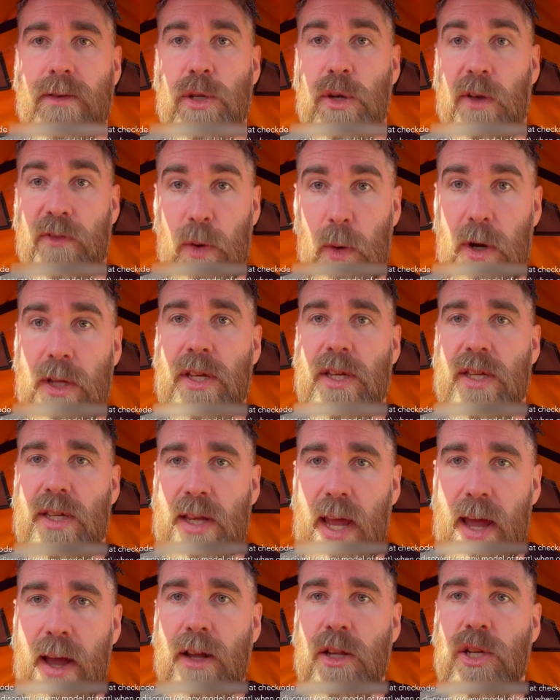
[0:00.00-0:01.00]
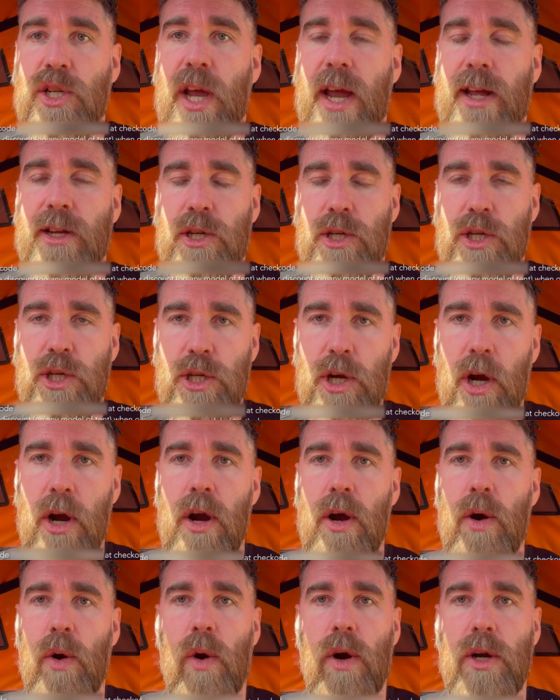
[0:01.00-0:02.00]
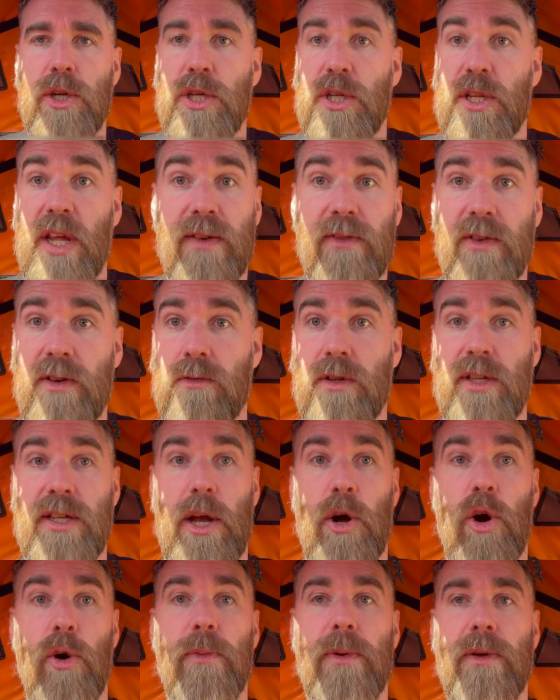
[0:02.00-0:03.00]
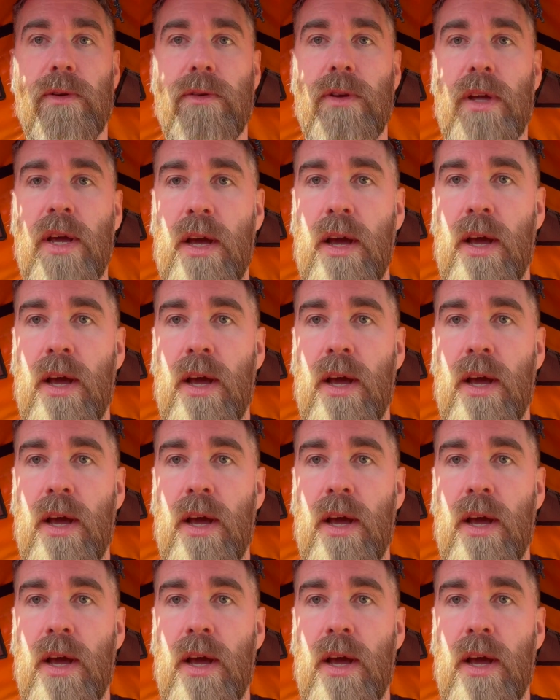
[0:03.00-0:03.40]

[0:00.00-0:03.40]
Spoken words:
So if you wanted to sit and change your shirt, or just even sit up, and